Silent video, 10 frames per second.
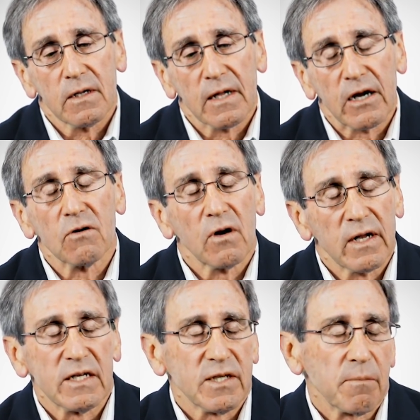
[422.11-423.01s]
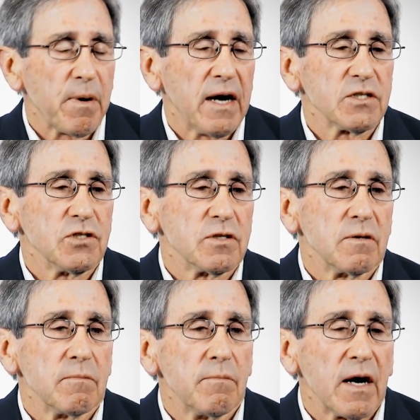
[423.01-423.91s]
Later on in that same passage
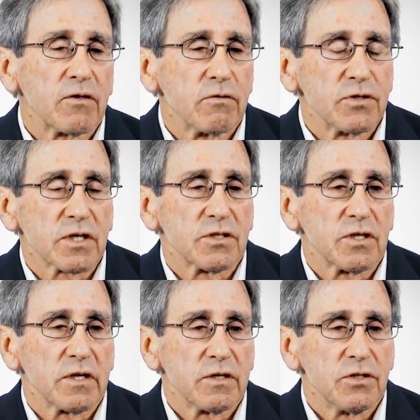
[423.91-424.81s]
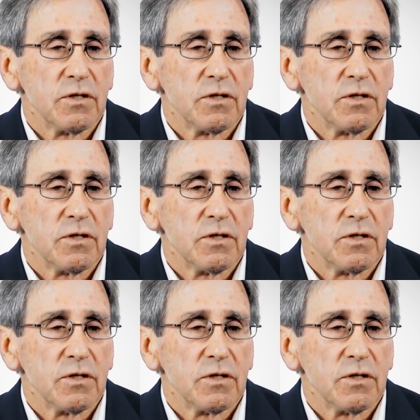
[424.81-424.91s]
in Matthew 16,